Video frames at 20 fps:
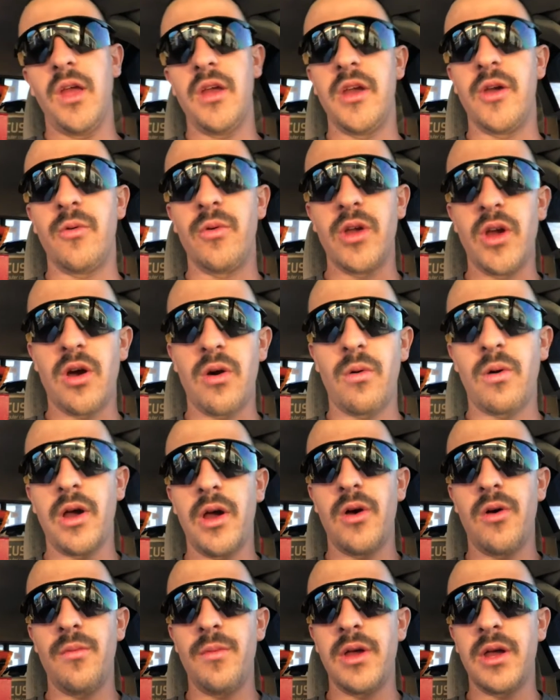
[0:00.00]
here we are
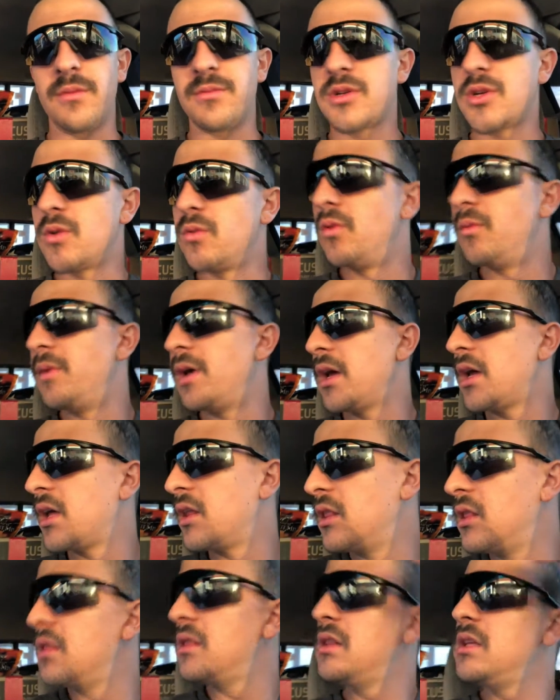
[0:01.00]
wyoming i'm sure we'll make
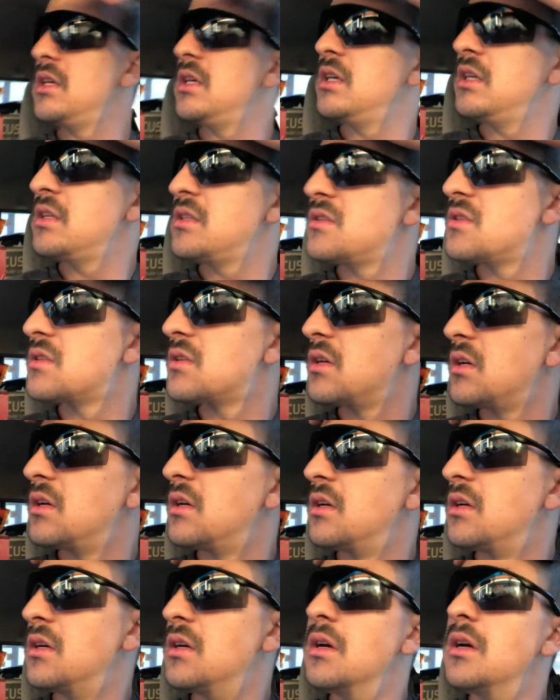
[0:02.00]
at least
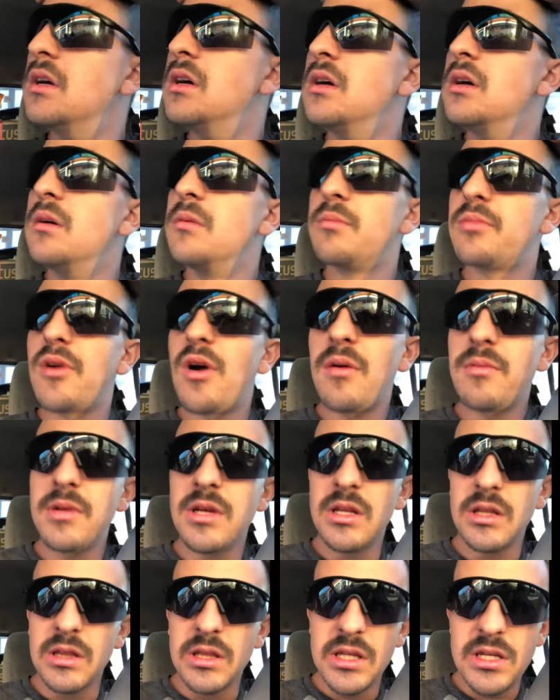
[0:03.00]

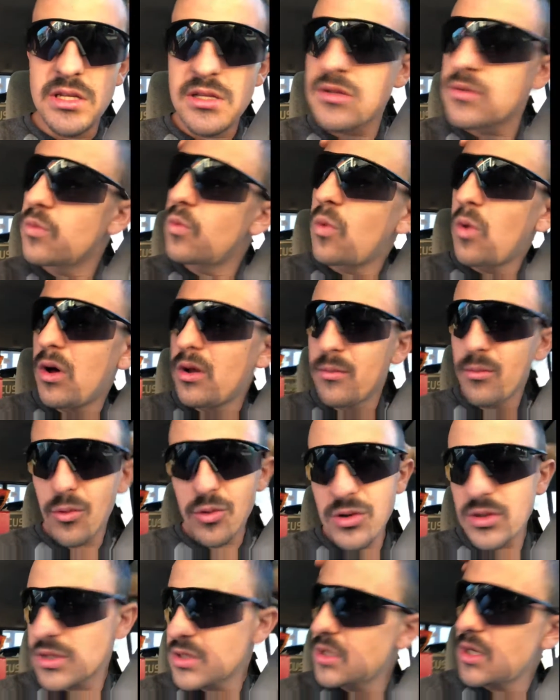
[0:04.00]
probably at least one
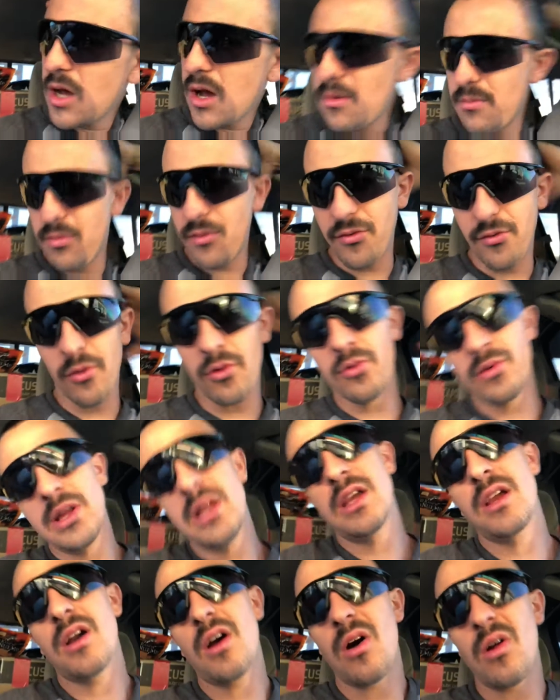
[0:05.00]
more stop before we
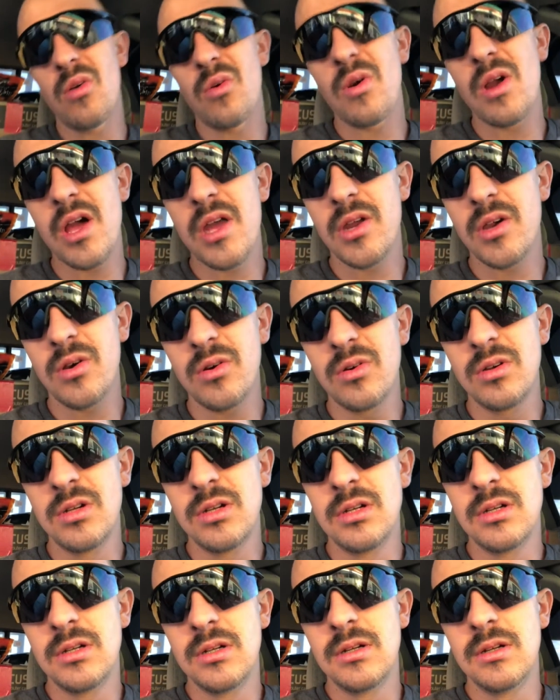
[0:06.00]
hit colorado
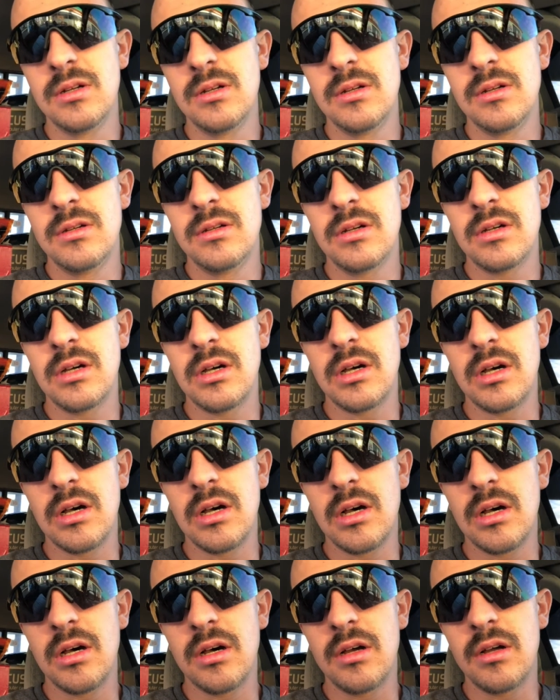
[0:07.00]

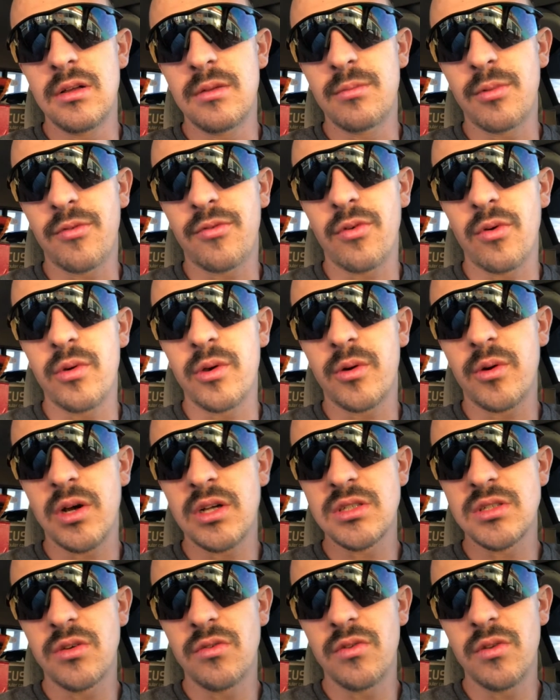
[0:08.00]
uh, before we
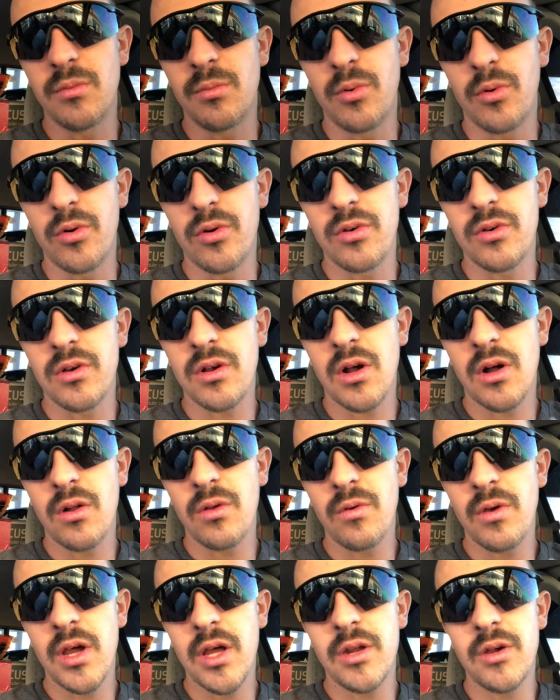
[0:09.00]
cross over the border of
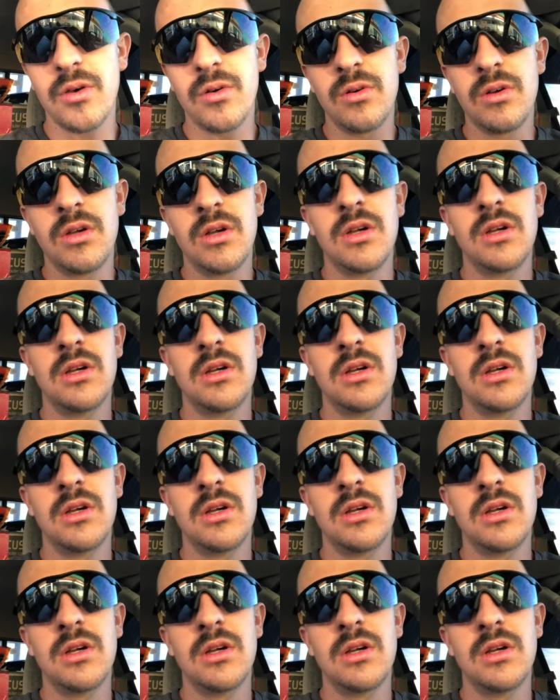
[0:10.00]
Colorado.